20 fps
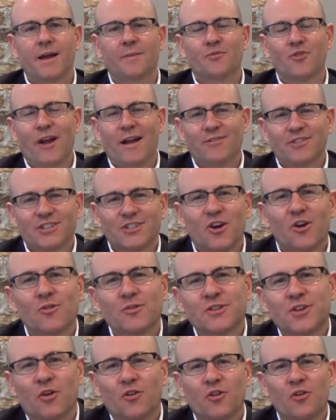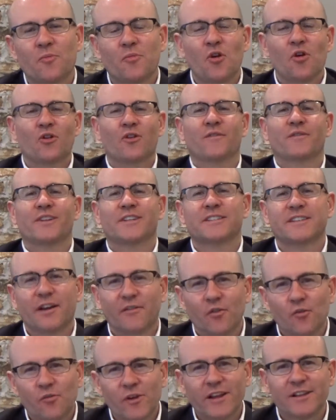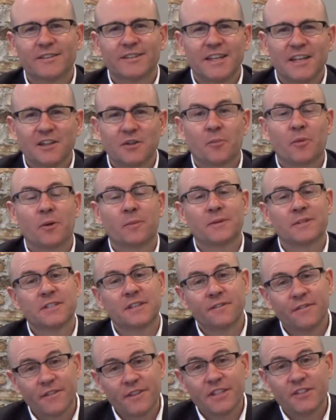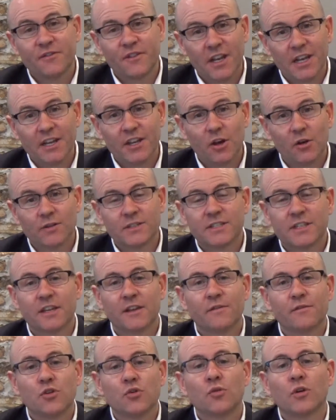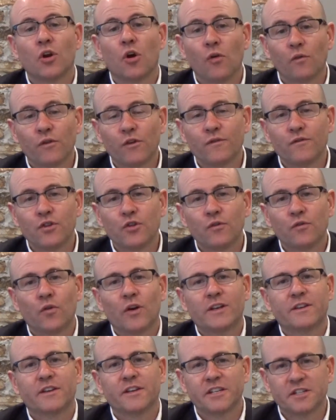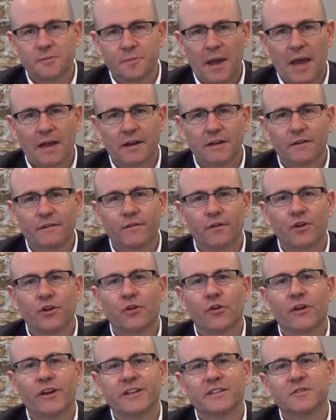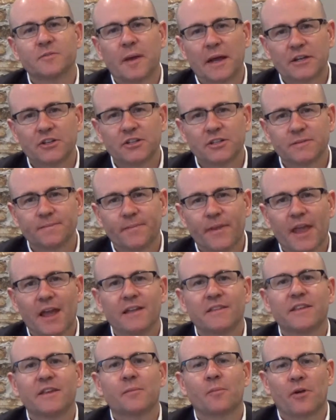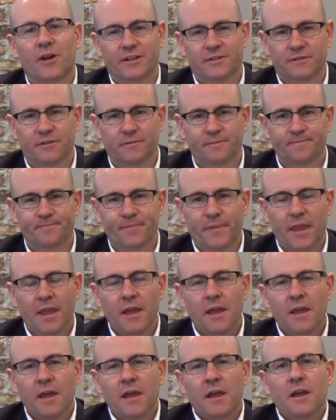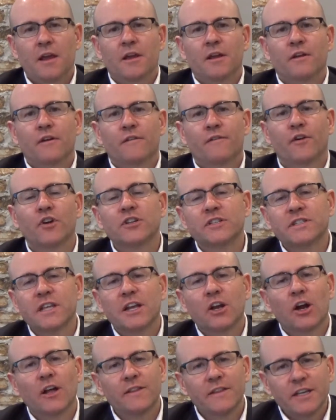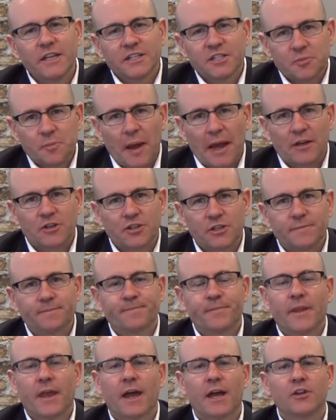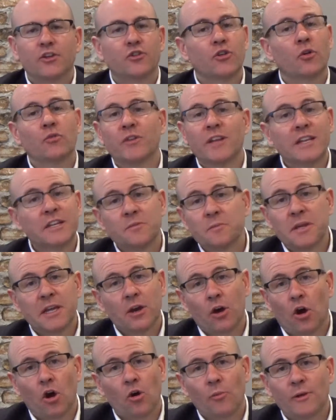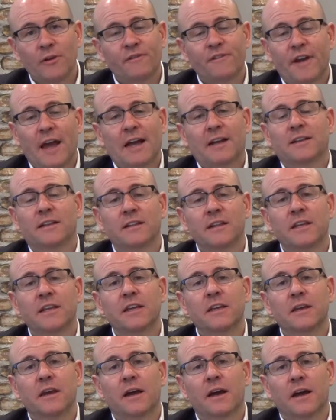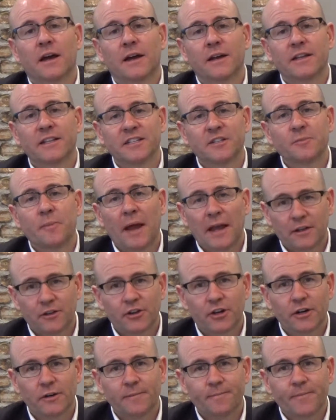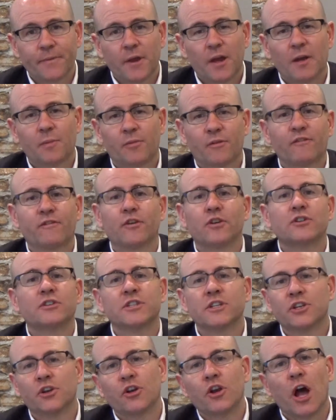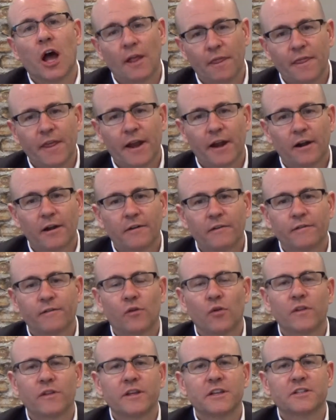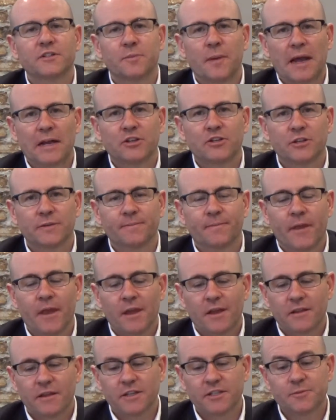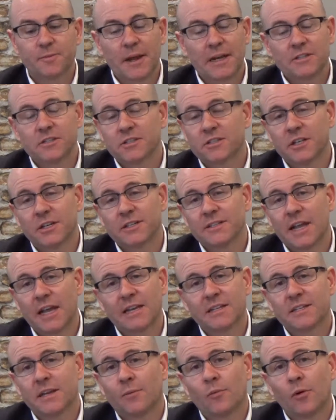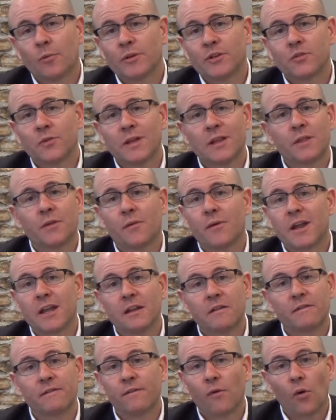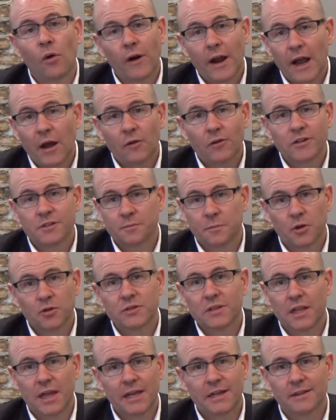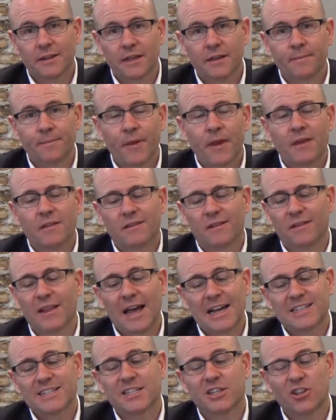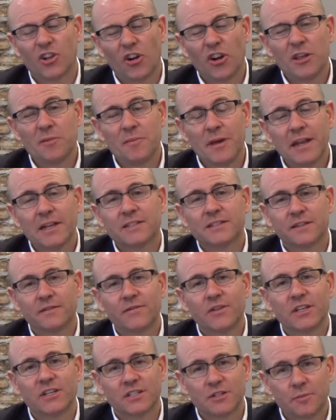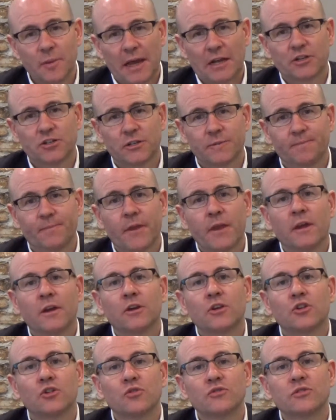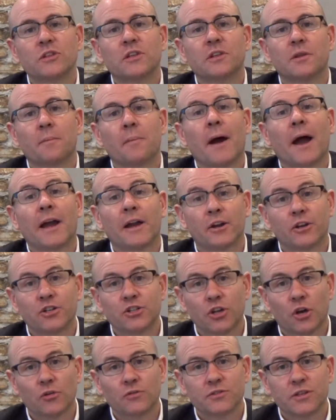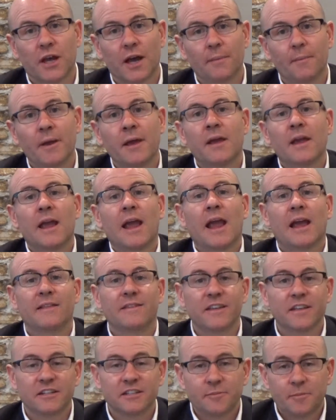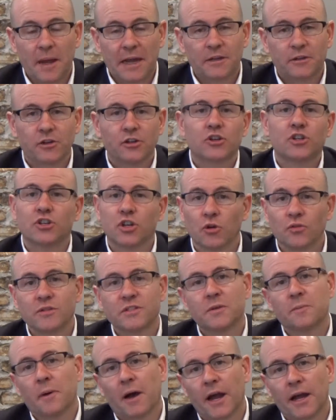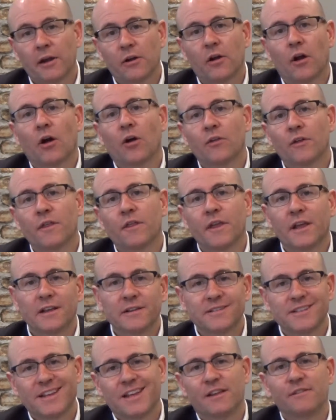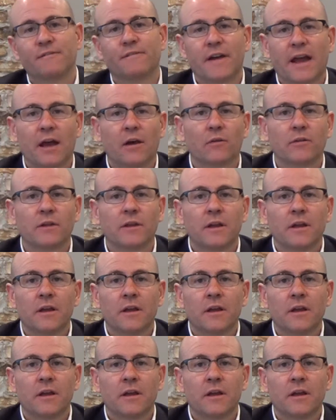I'm Travis Nokes, owner and broker of Discover Realty. The purpose of this video is to give you an overview of what to expect for your inspection and the appraisal. First thing on the inspection, you don't need to be at home. In fact, the inspector prefers that you're not there for the inspection. The inspection is going to take somewhere between 3 and 4 hours most likely. The last 30 minutes of the inspection, usually the buyer shows up and the inspector shows the buyer all the things that he found